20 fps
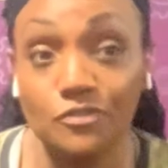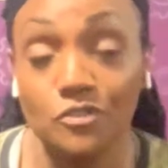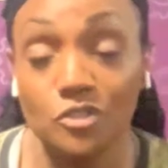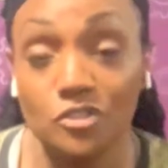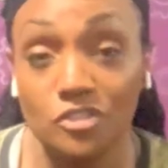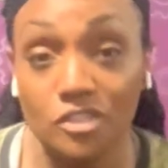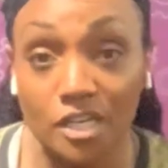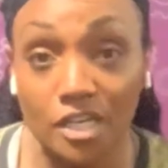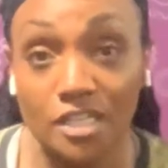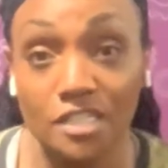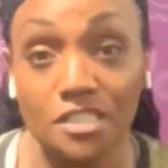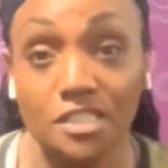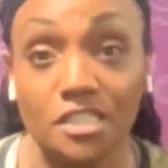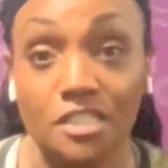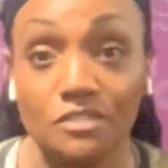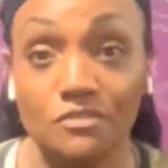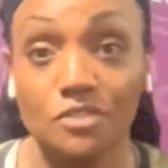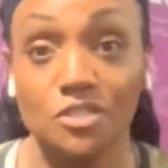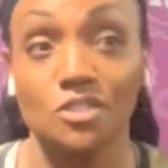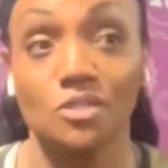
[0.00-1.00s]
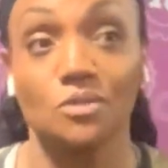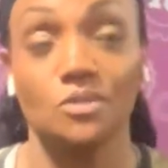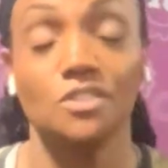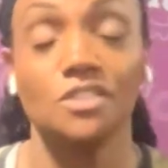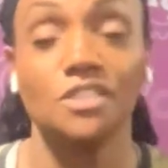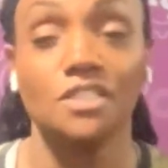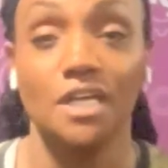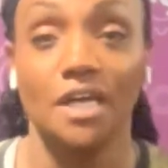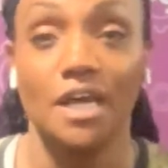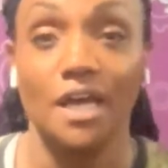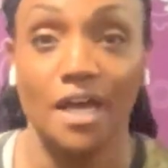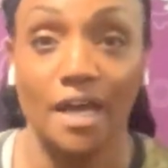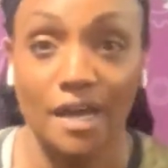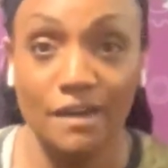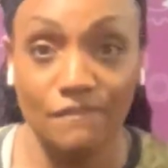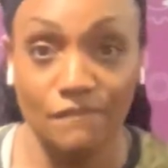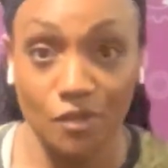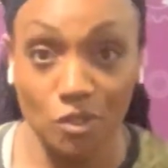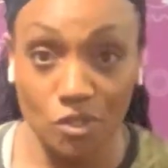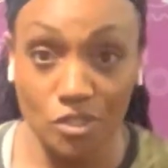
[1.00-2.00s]
you're not seeing results,
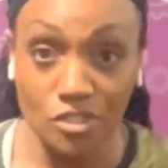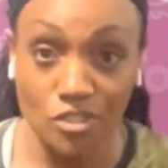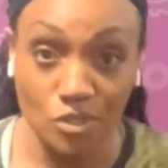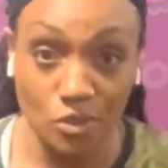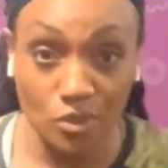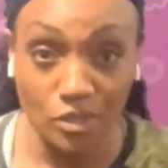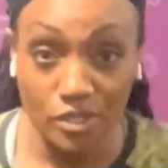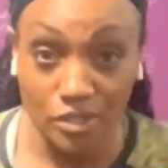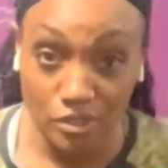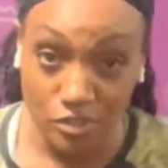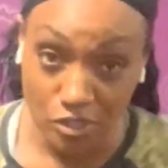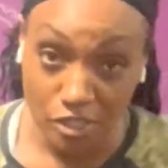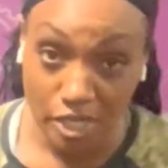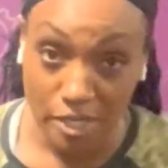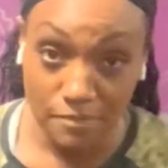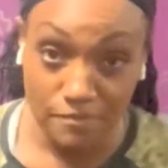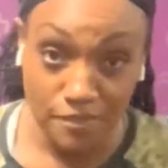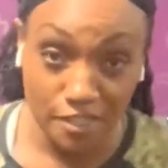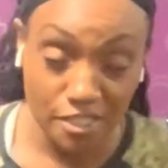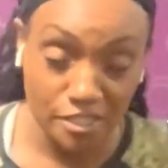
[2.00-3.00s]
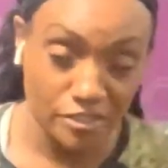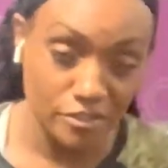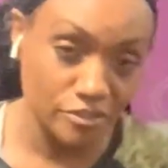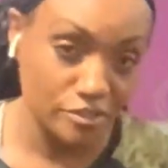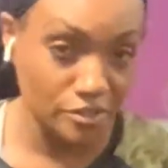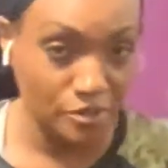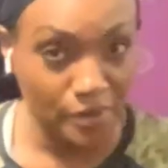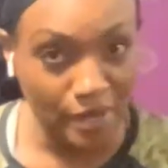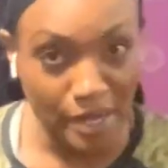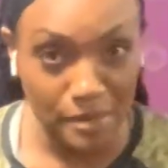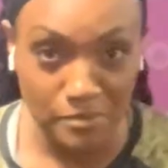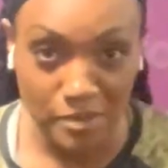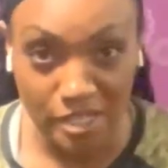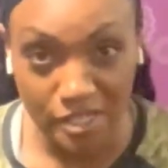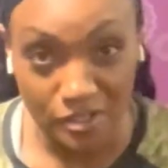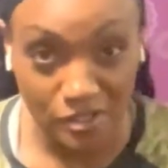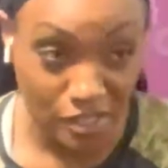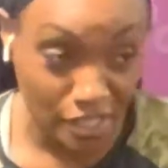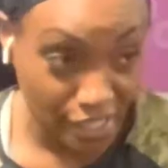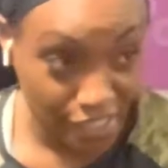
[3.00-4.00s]
and focus solely on your hip flexors. No ab day,
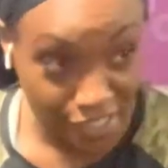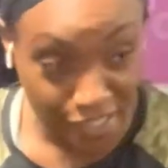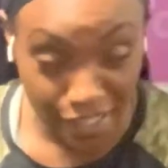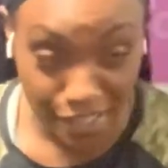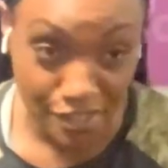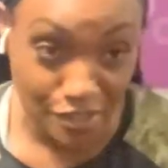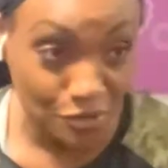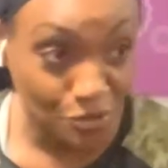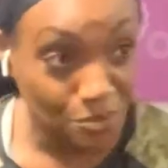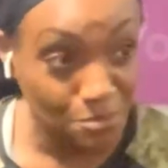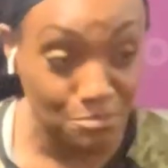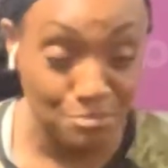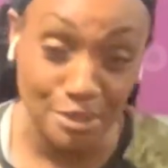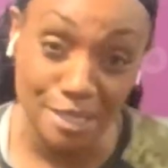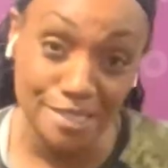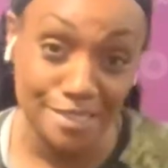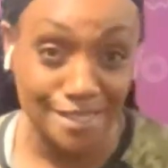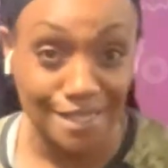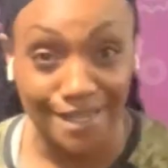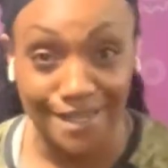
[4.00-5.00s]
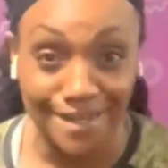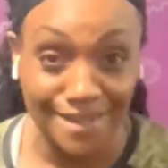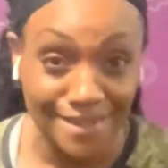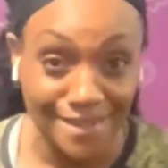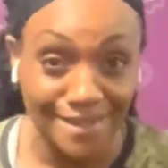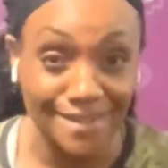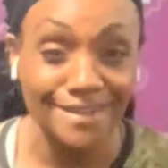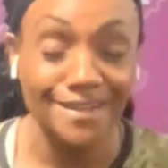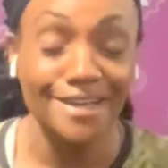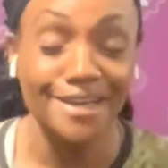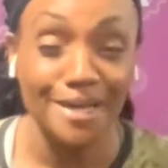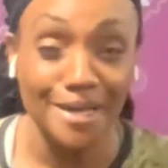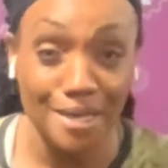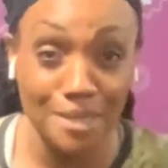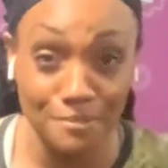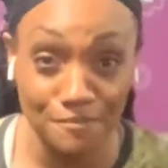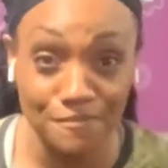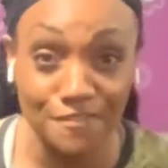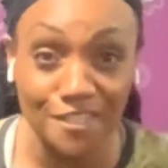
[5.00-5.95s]
no leg day, no butt day. Hip